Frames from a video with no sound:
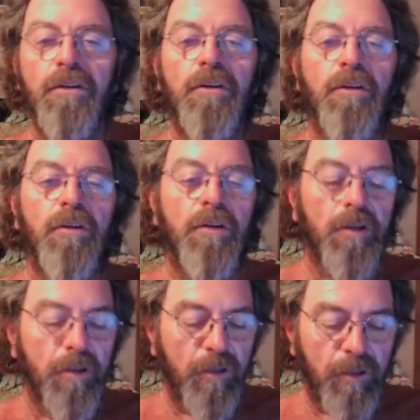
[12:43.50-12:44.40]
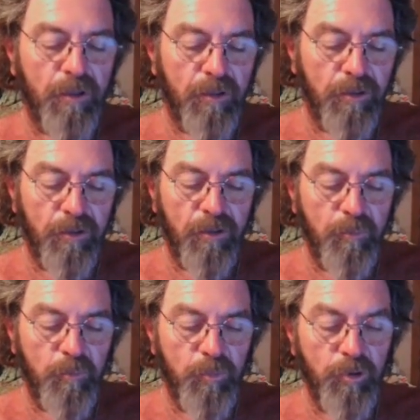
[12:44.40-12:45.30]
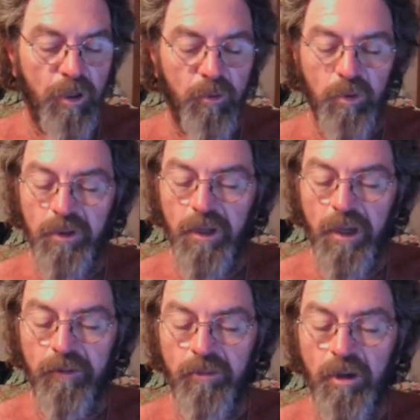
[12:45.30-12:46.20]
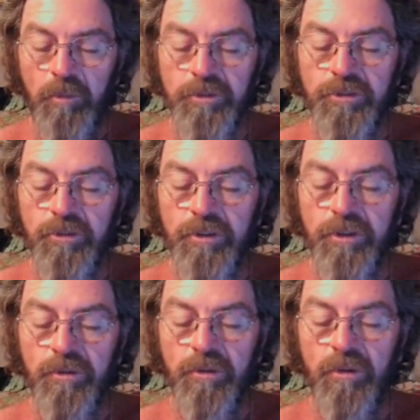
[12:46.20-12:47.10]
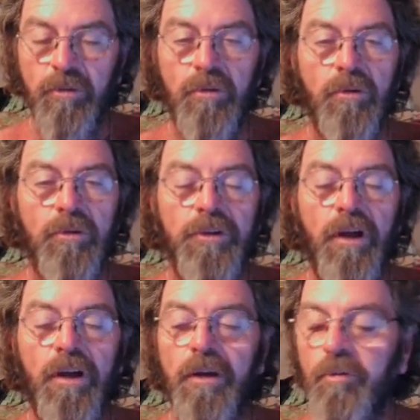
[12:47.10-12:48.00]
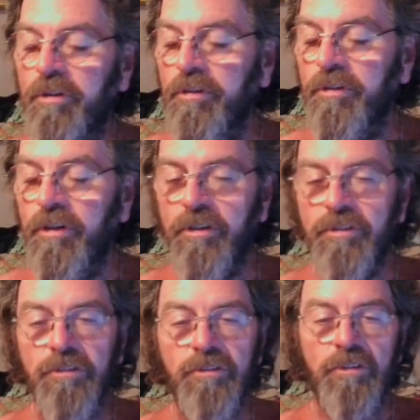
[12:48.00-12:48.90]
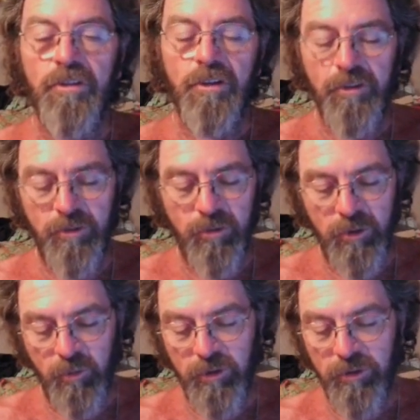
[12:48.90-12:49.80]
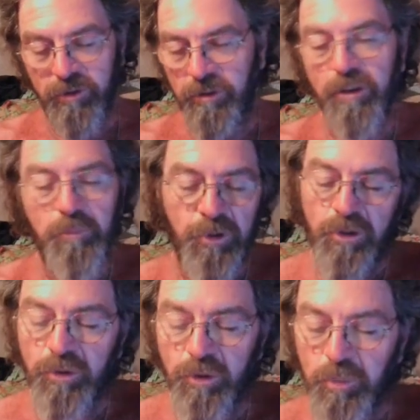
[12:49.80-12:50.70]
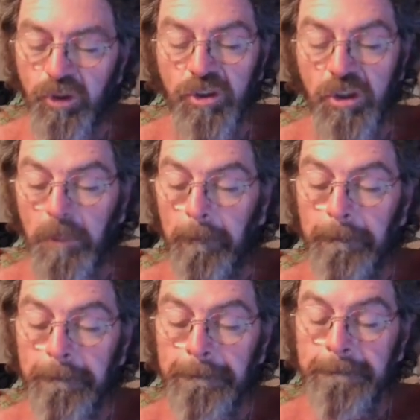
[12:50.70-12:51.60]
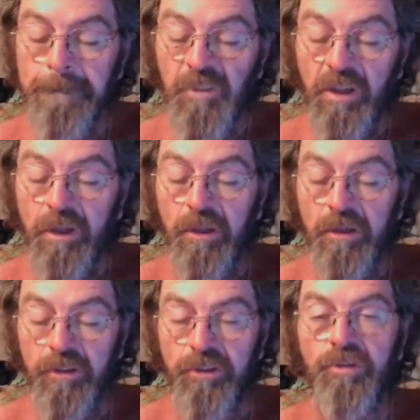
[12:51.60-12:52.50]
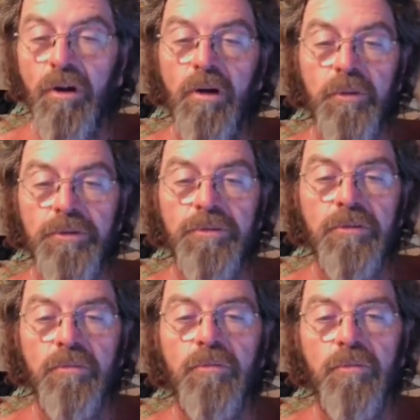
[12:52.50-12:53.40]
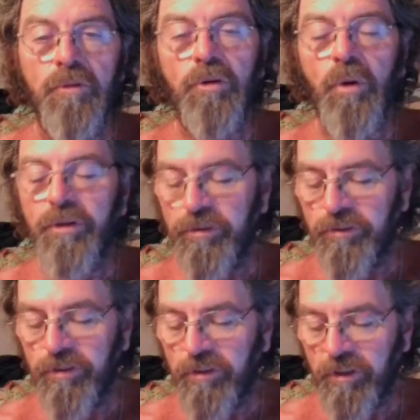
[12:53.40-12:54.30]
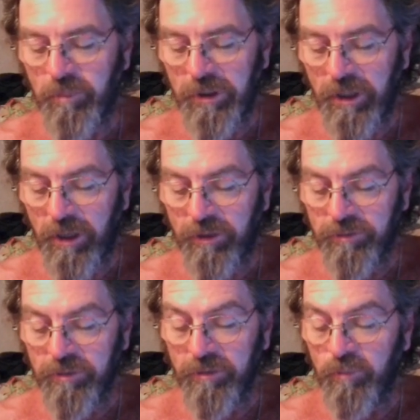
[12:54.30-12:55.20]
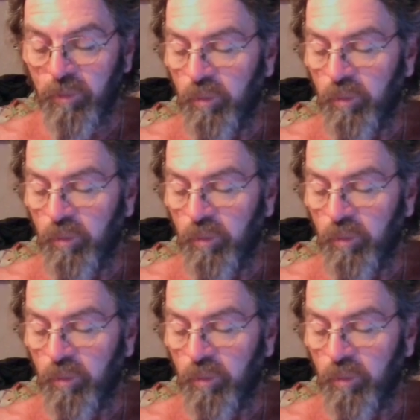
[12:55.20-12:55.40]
You know, and do I really have the opportunity or time or inclination to get into it with that particular person? And these are always the questions that need to be asked.